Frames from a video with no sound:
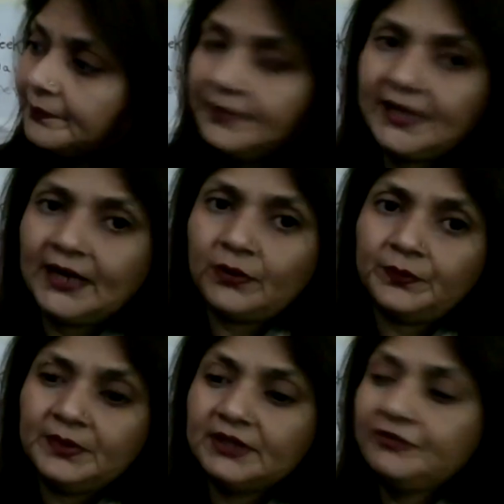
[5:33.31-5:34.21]
Now,
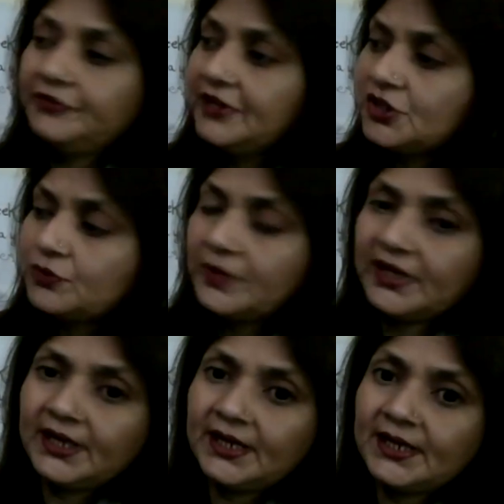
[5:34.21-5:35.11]
the first
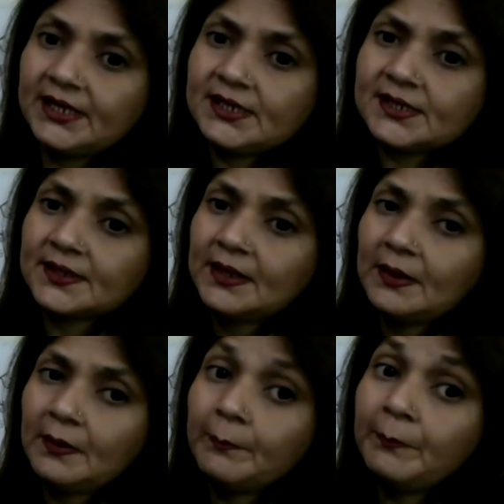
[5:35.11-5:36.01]
one is
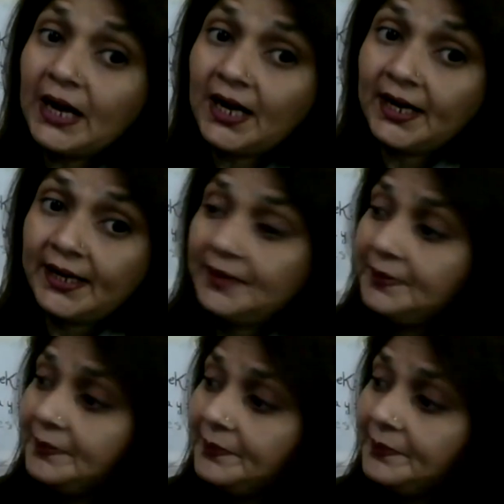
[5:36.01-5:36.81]
buy.